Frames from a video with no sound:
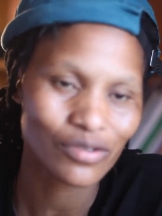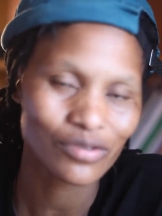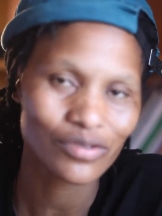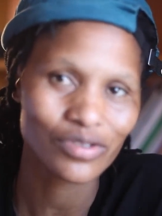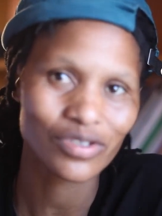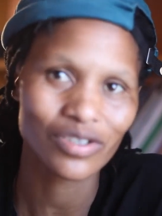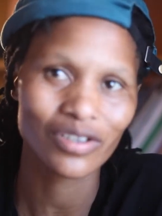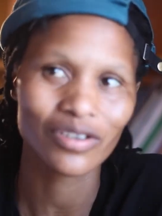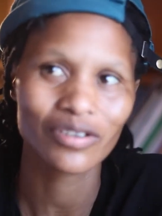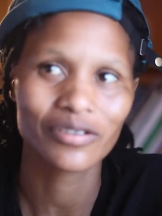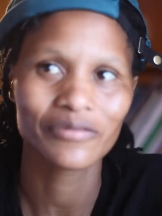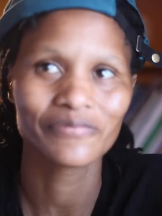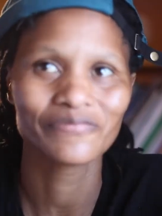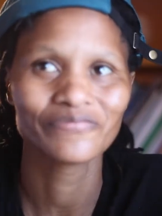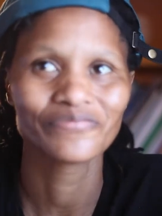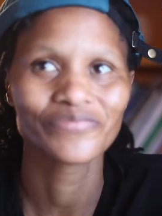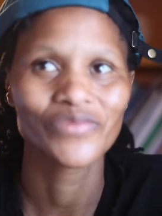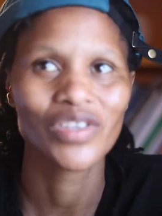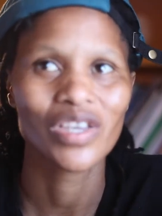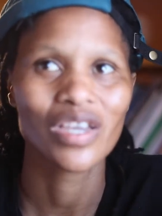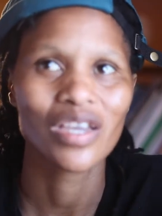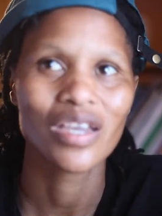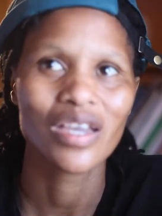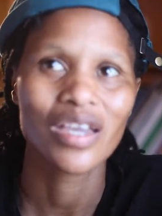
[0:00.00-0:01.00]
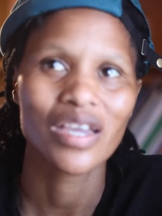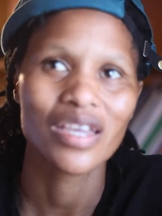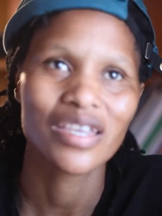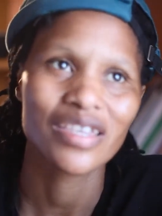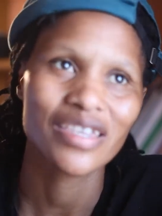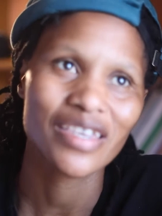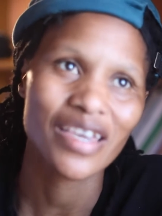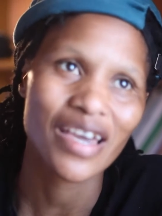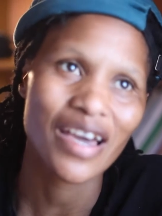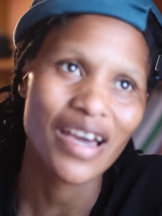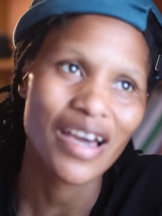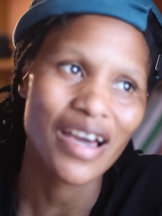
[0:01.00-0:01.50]
So
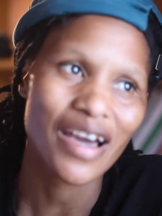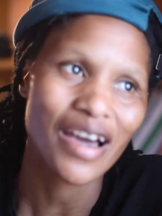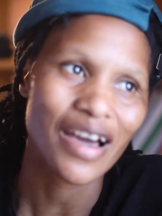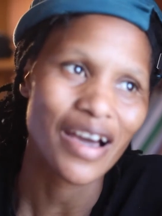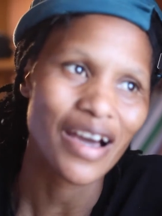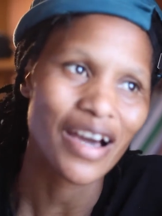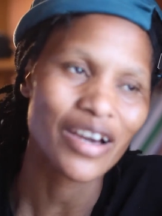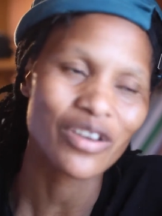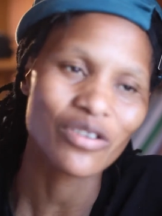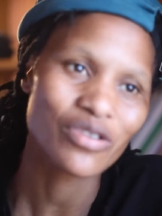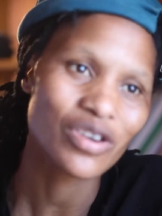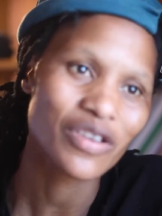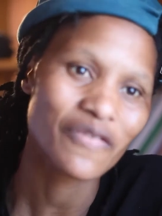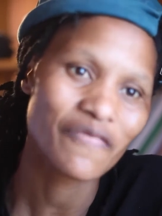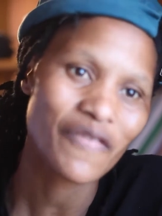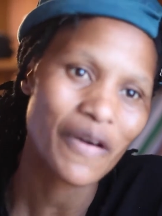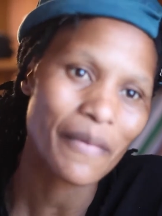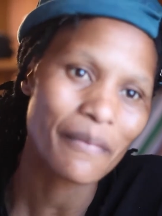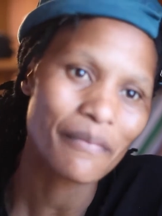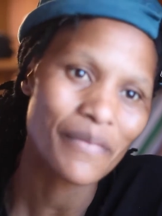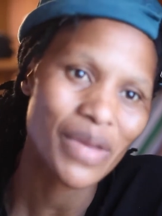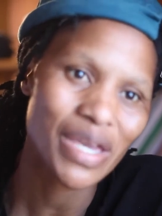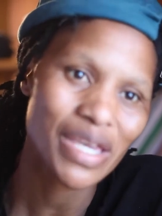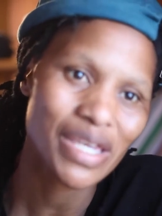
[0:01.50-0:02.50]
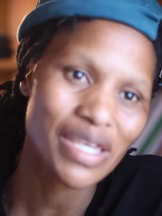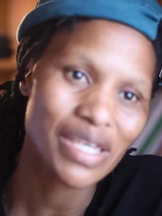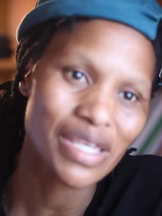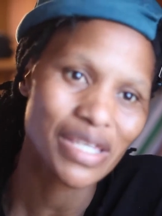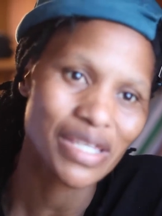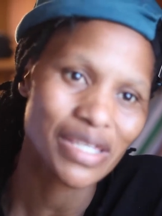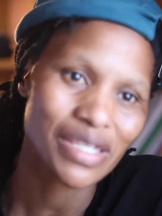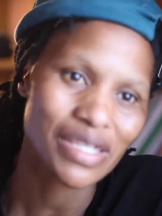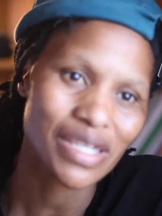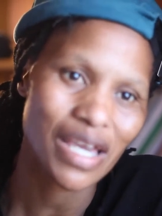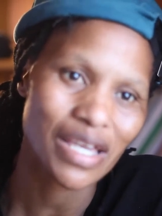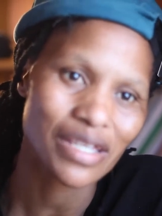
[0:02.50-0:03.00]
yeah, I don't know if I'm
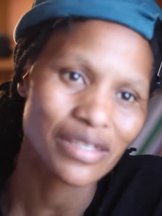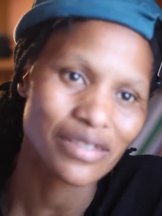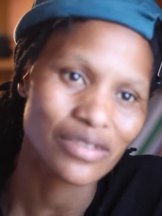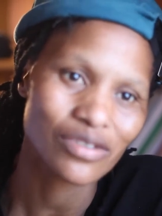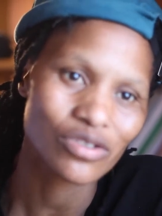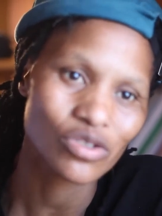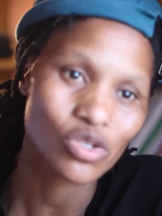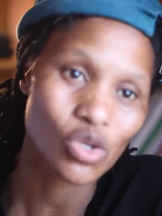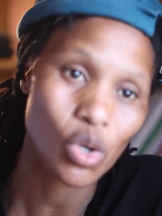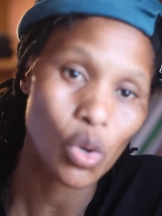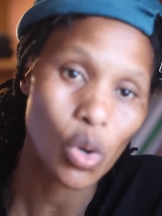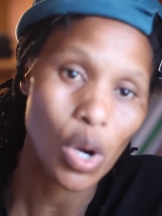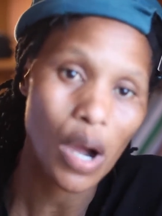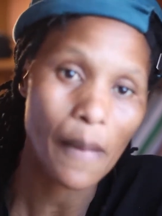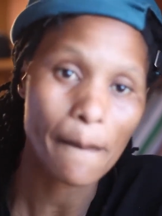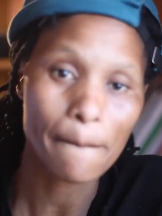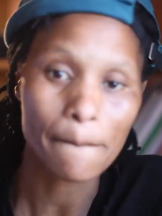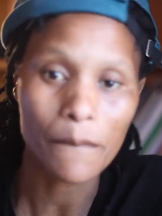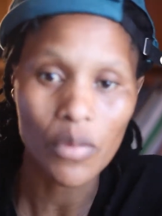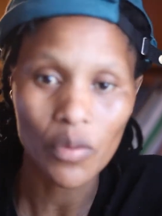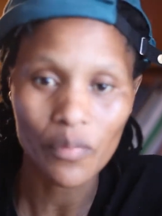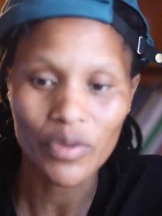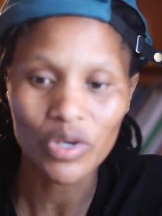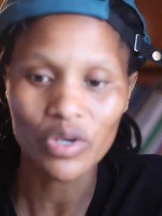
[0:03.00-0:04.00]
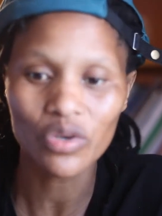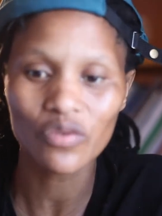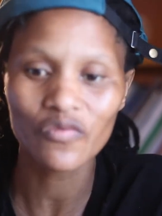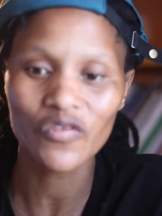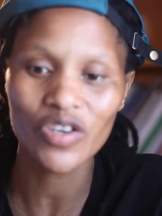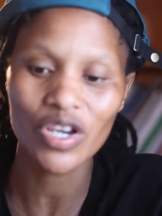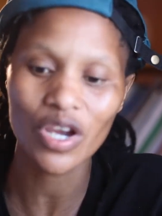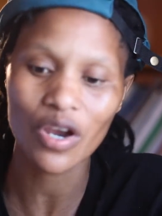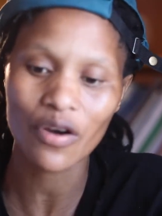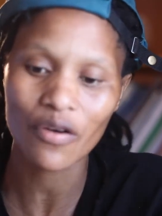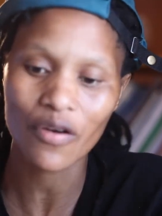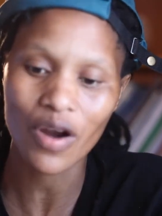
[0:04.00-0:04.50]
making sense. So I'm
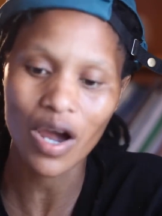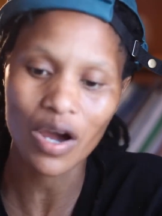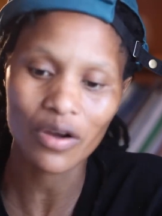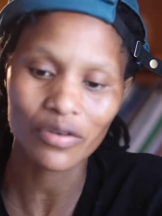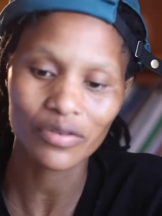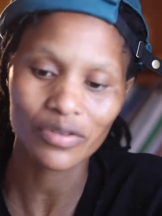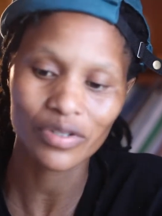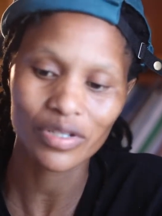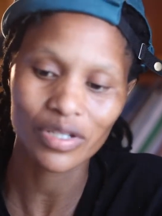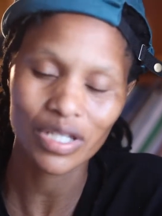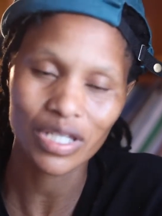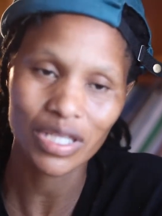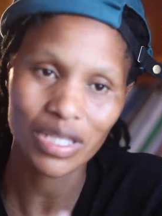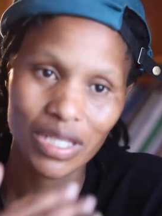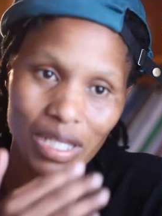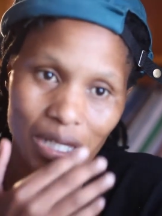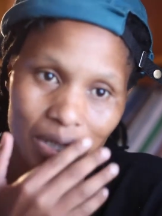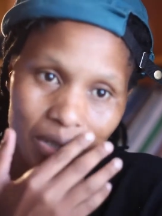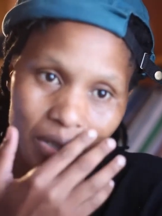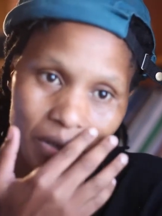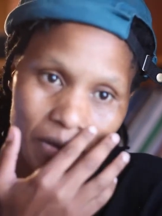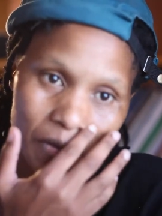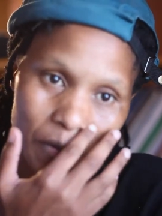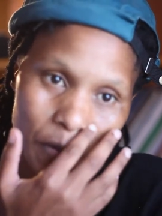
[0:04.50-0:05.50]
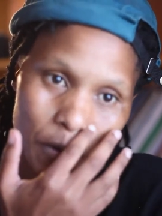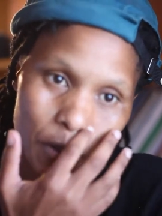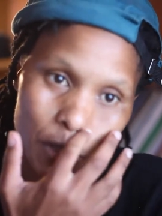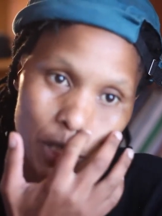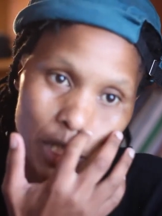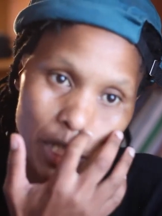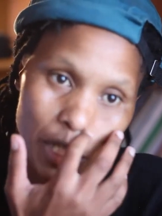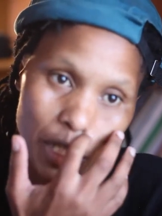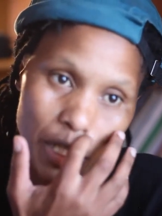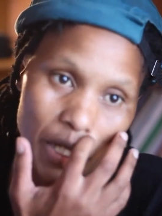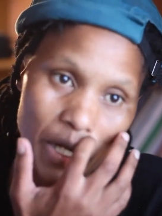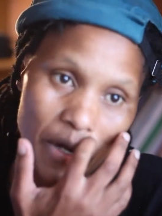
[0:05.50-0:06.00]
maneuvering around in
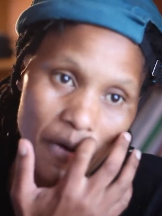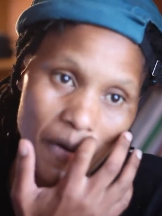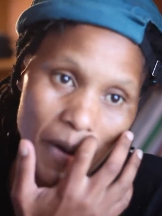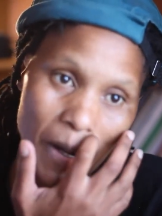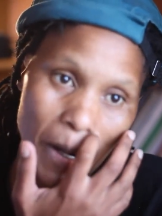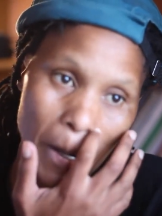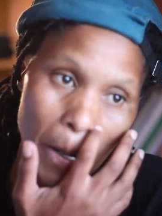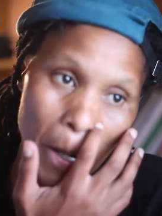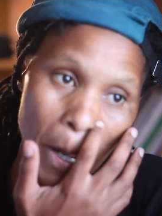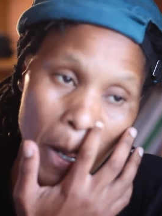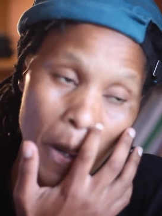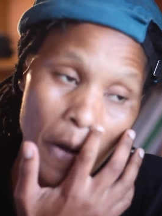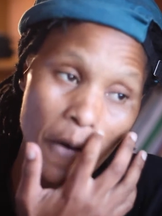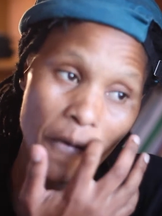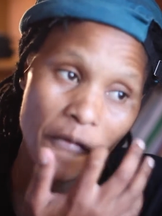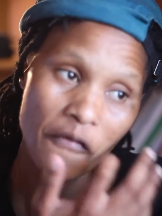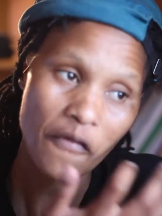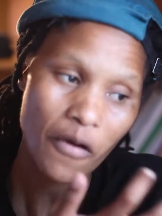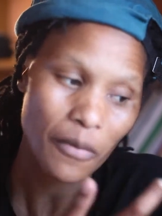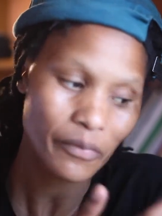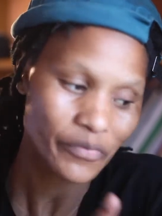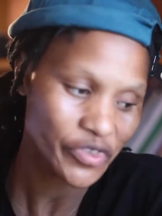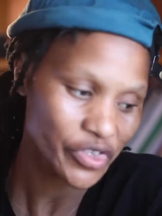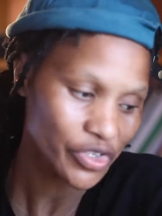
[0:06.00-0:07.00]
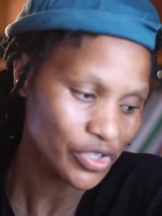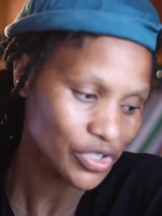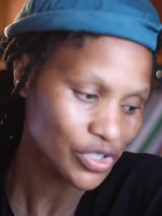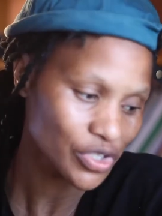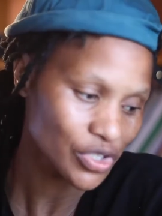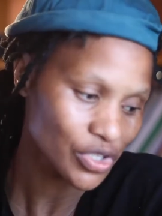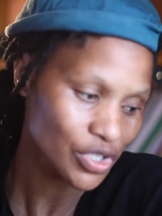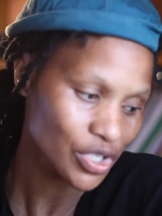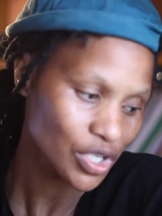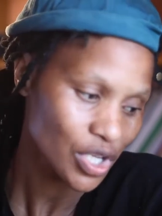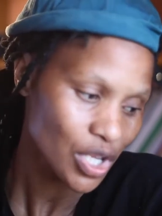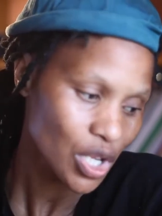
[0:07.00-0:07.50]
that era, from
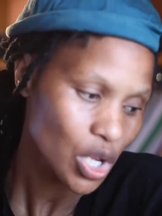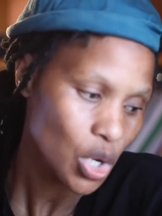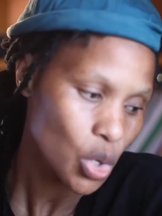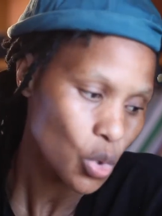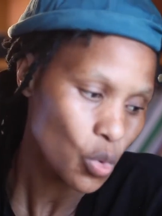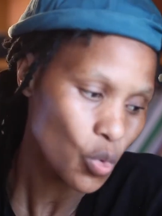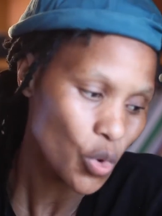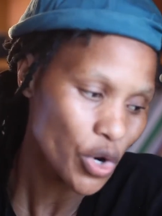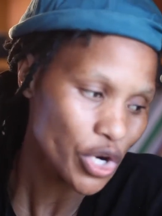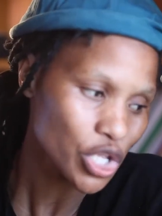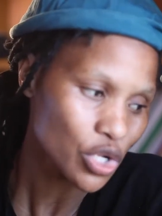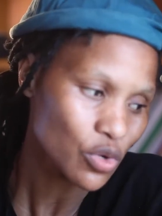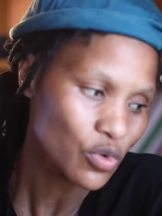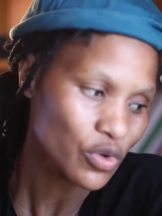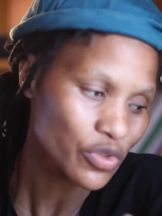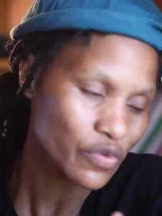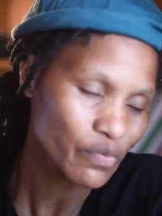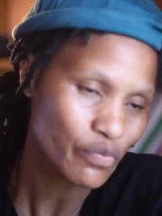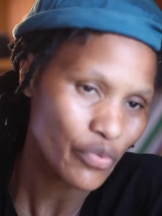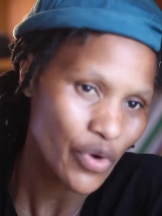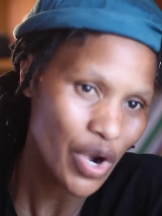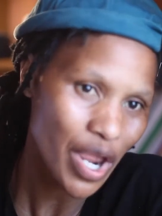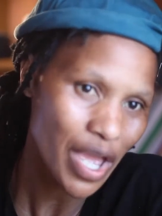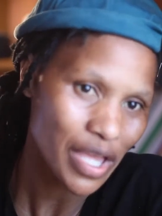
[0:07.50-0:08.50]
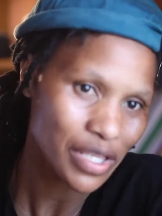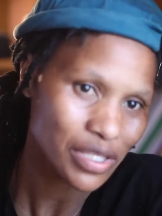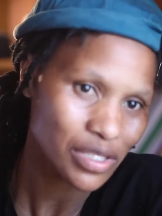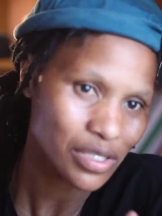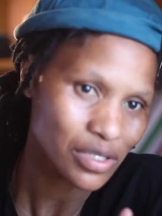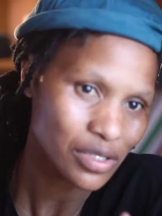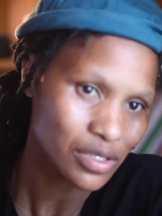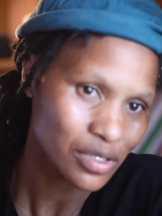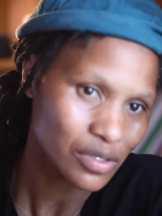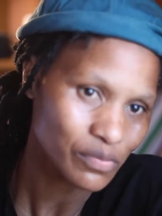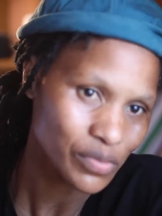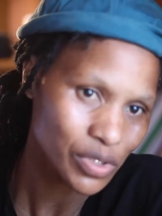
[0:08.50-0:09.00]
just working with
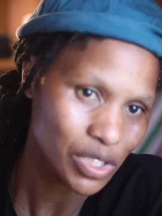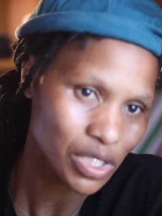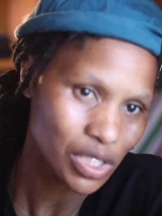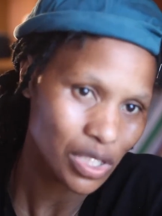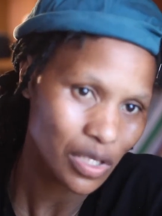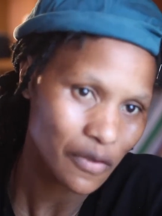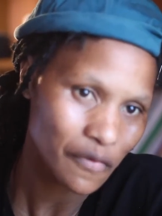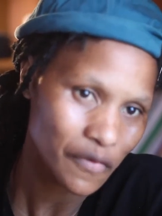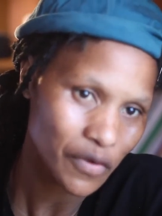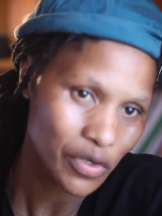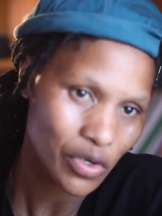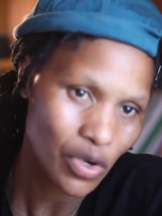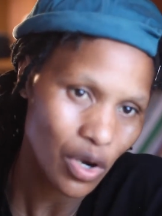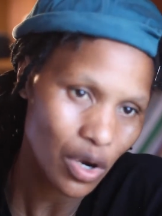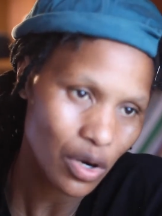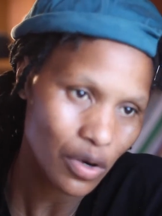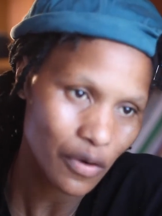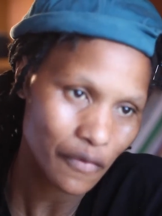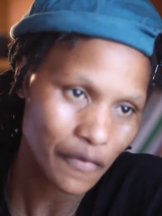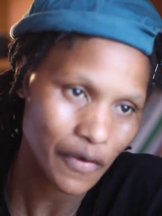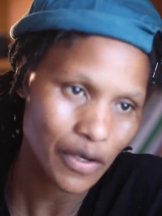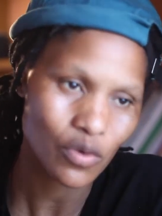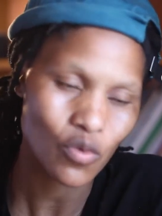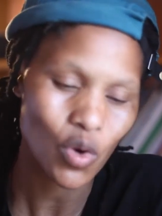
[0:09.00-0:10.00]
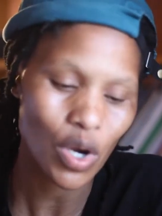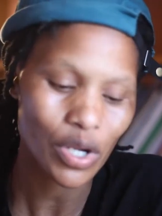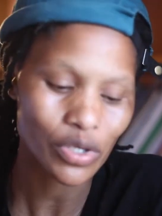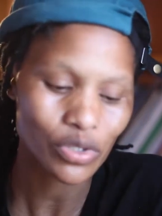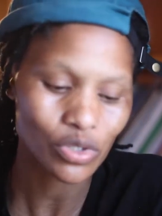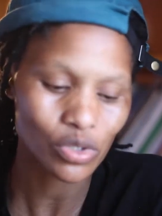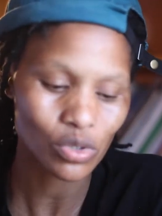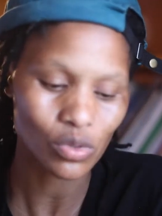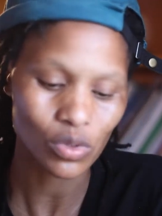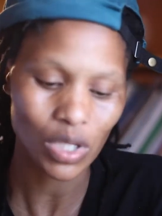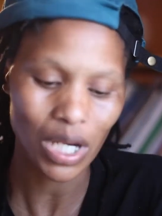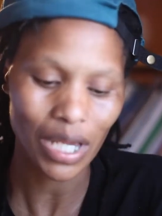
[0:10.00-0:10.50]
brands and being the videographer and
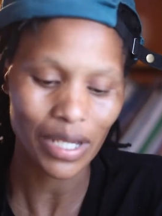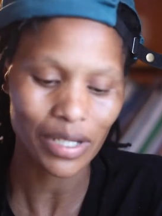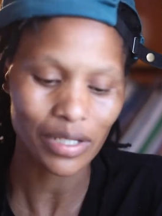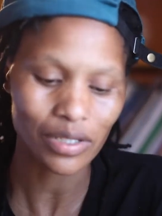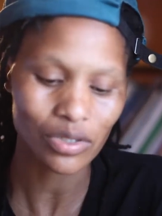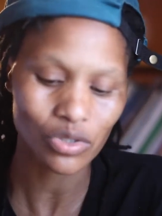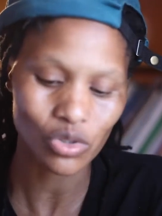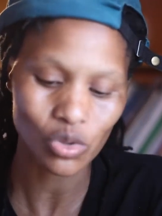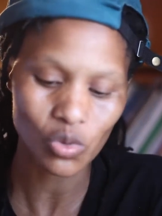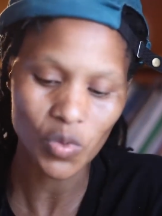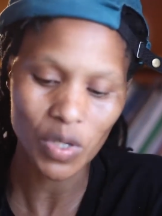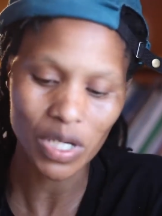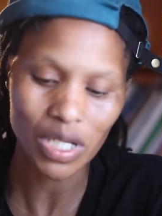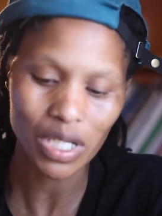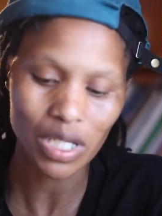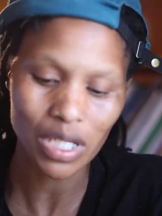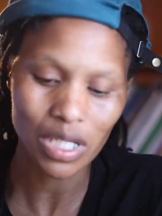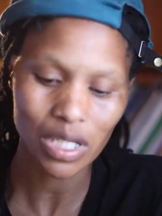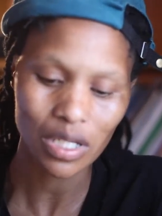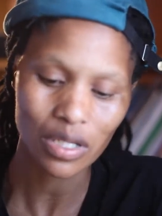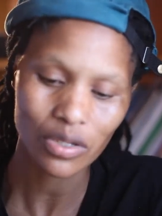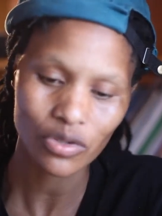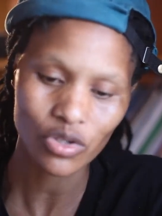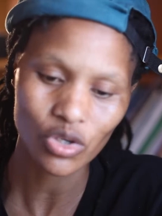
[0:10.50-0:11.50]
what, to like doing